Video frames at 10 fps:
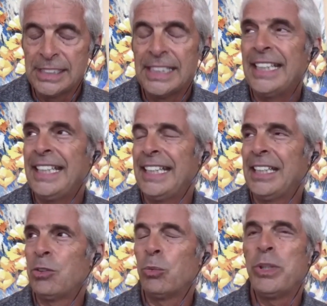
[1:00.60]
Mm-hmm.
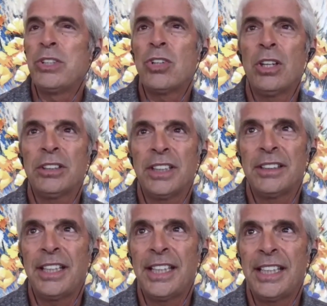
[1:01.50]
And we talked,
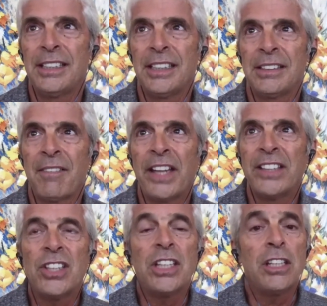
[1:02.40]
and I
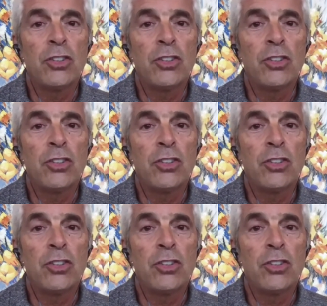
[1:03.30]
did it in